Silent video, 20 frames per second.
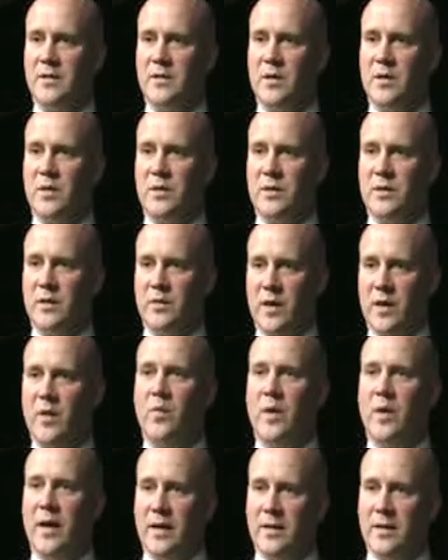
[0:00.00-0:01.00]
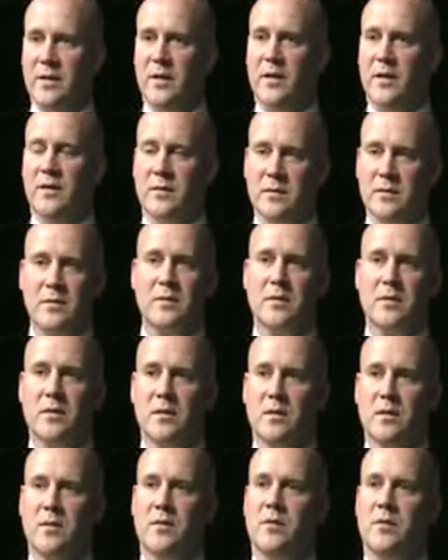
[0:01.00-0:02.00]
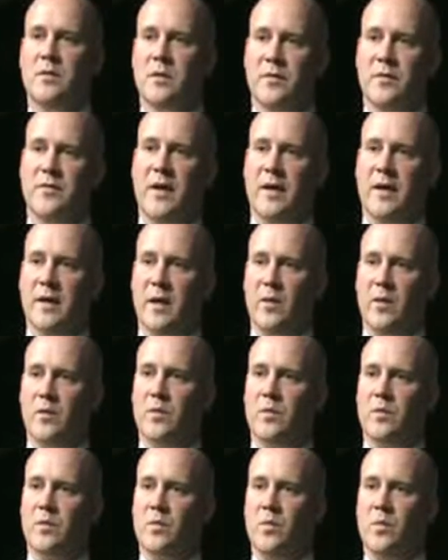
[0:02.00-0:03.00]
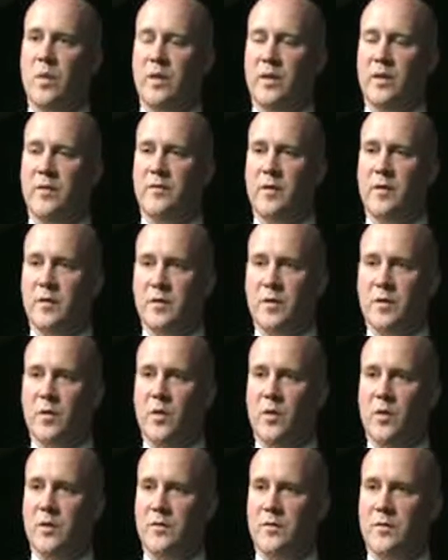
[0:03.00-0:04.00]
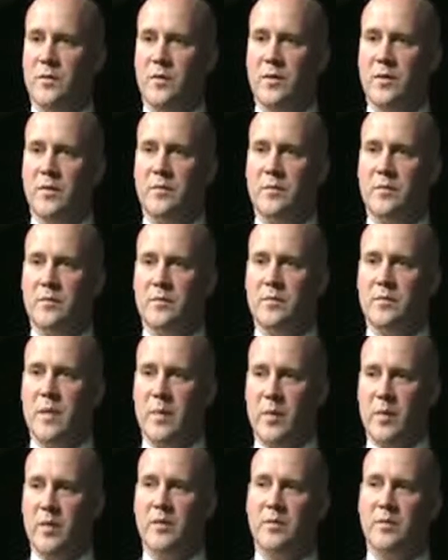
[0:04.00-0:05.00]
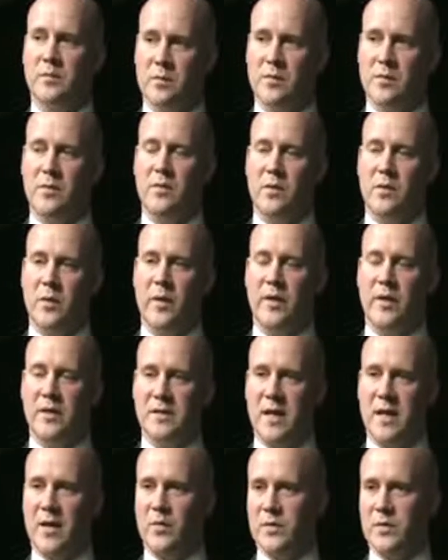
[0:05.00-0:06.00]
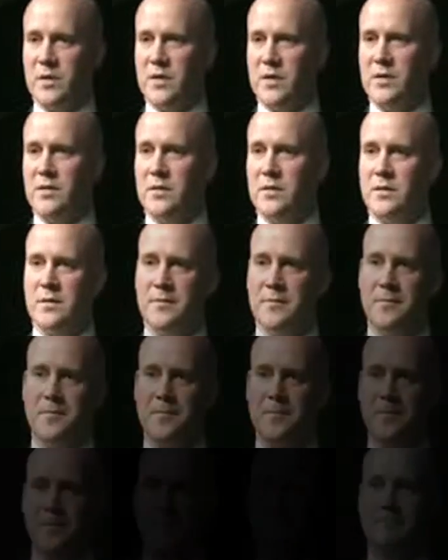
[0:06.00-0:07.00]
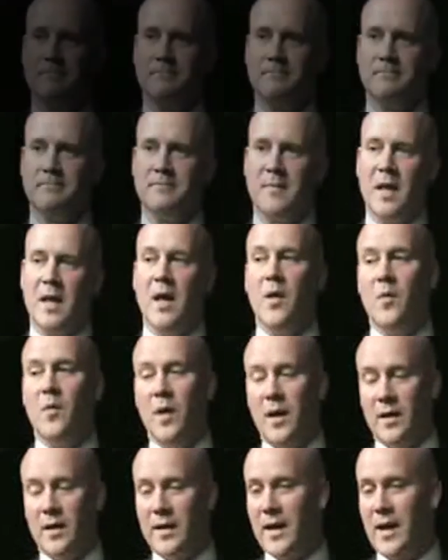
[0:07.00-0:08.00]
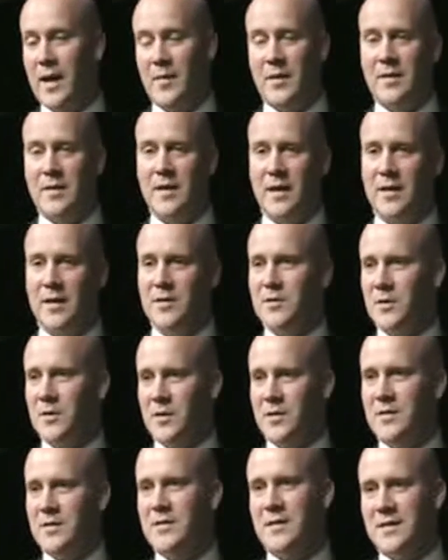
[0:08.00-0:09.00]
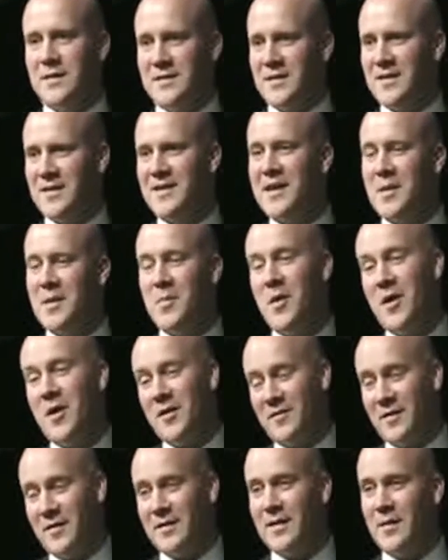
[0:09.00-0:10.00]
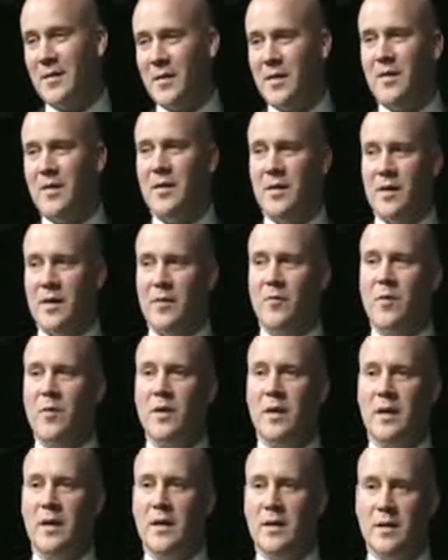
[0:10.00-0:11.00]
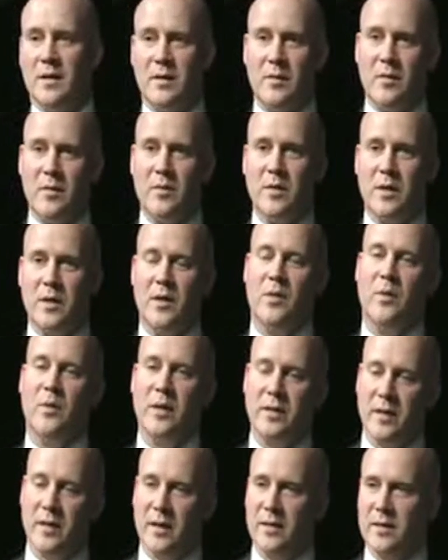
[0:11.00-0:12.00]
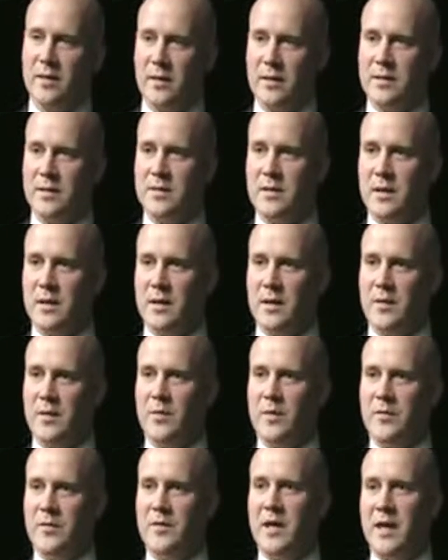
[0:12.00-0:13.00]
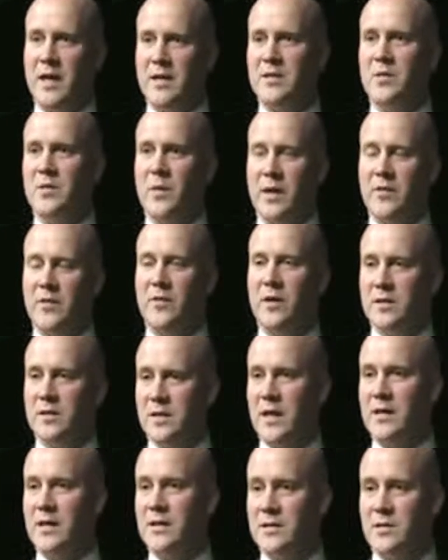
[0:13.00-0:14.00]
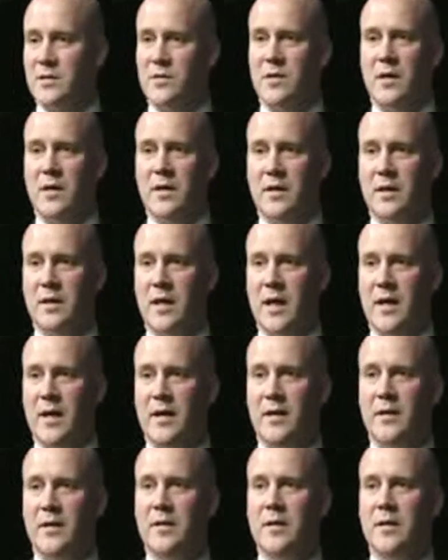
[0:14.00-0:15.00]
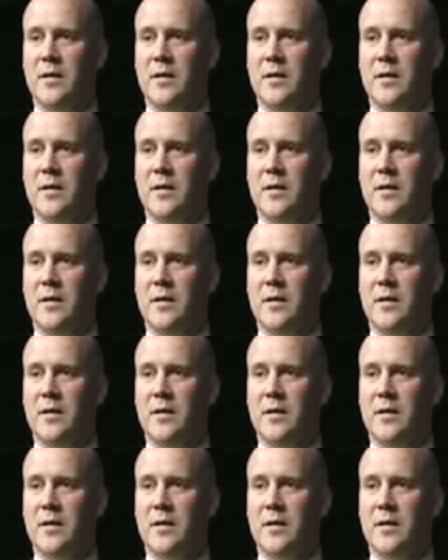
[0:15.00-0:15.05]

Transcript: so it's a great way to find out what the future holds for people doing these acquisitions. Well, yeah, I mean, title insurance is a key part of it. I mean, it really, you know, we think that we've changed the way transactions are done in Canada